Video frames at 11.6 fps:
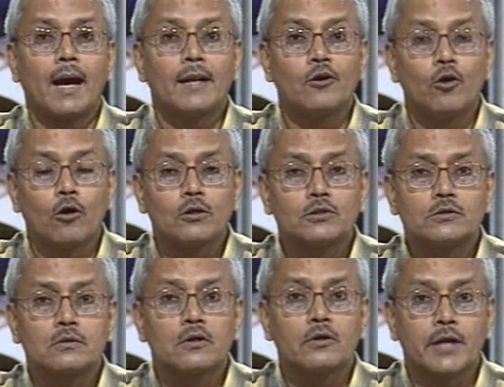and
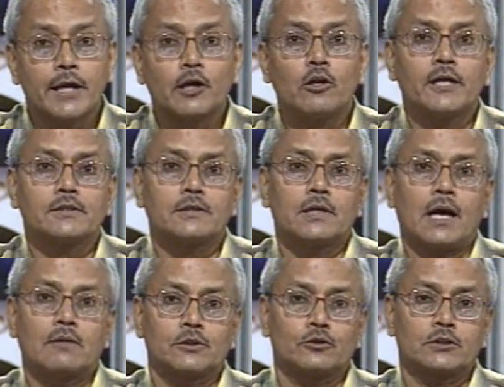laws regulate
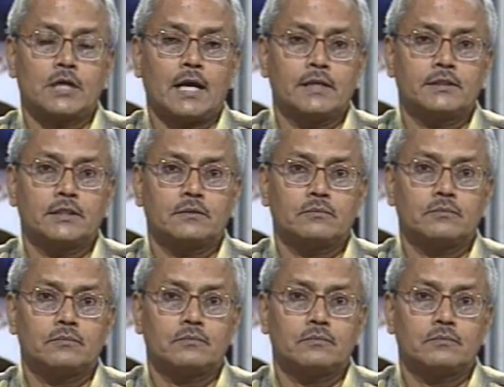our society.